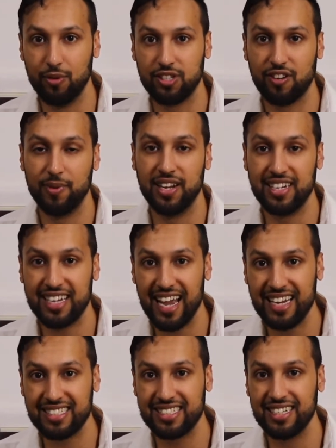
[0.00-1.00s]
which I've been
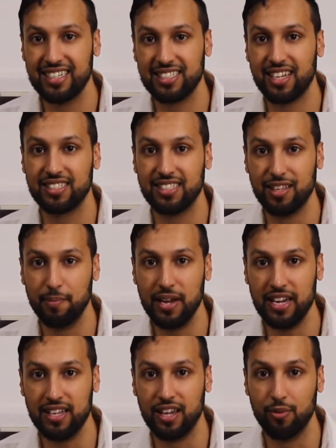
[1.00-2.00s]
intensely discussing in the
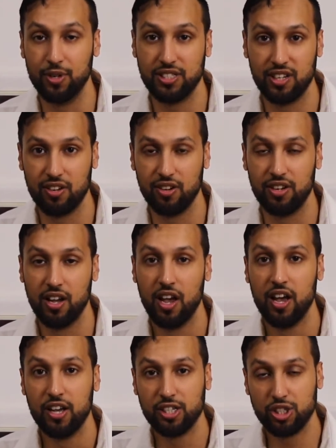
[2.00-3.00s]
media, which include
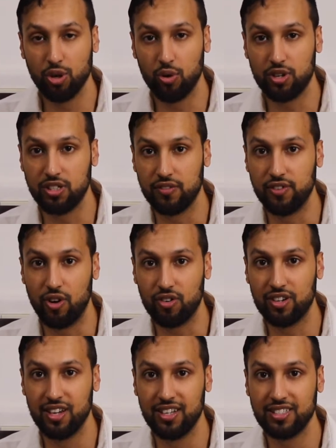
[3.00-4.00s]
shortage of
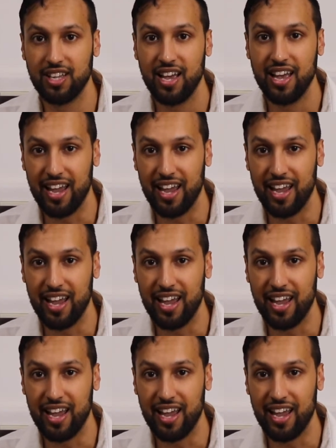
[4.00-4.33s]
doctors,